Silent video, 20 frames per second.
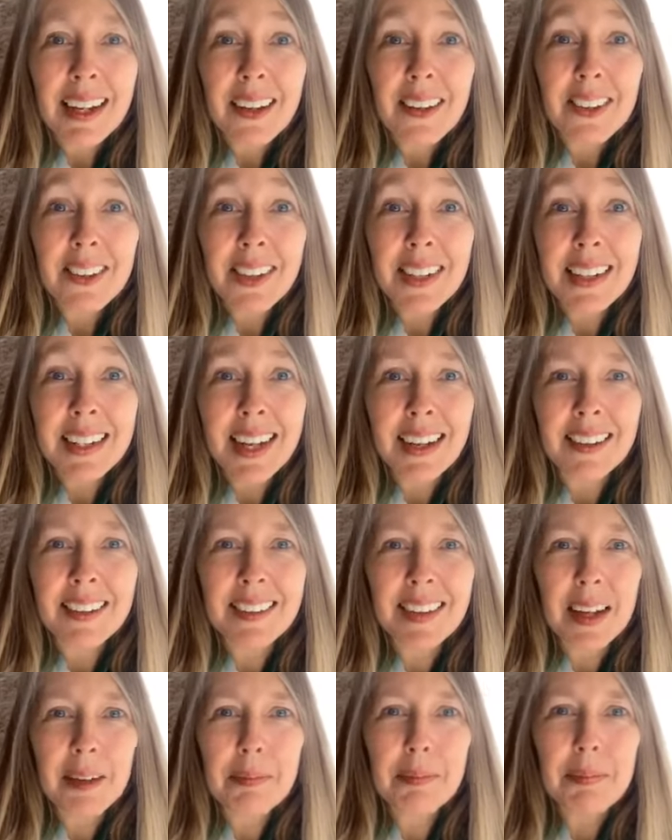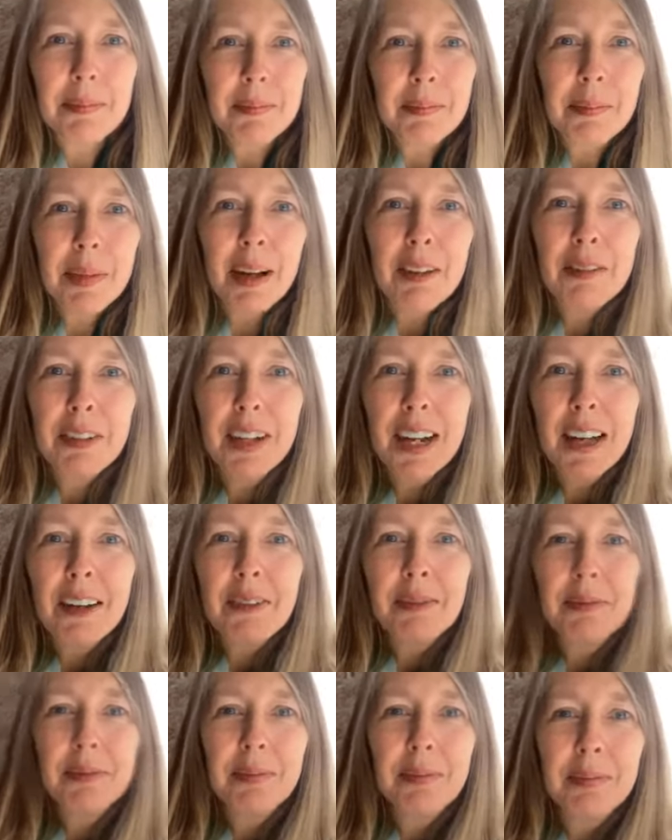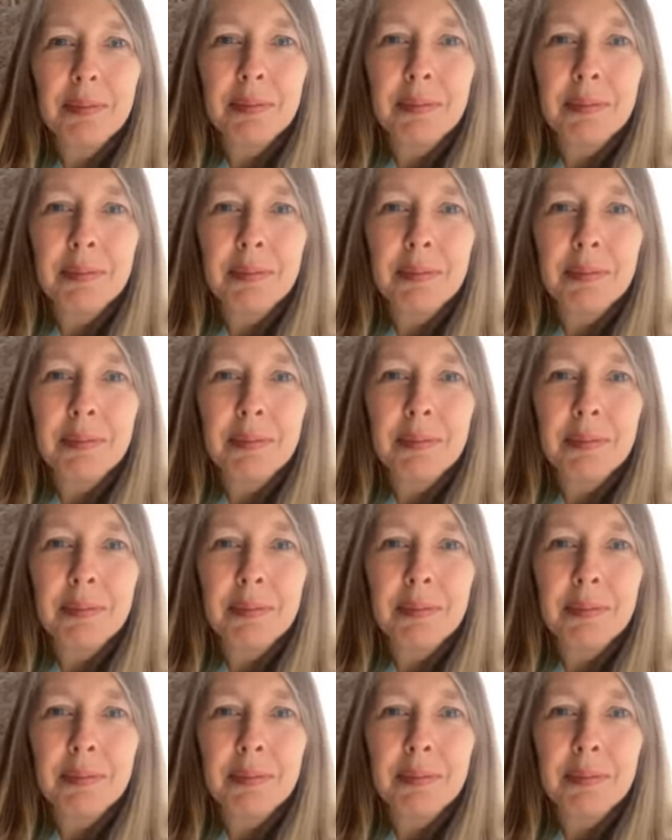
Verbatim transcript: and I'll see you next time. Bye for now.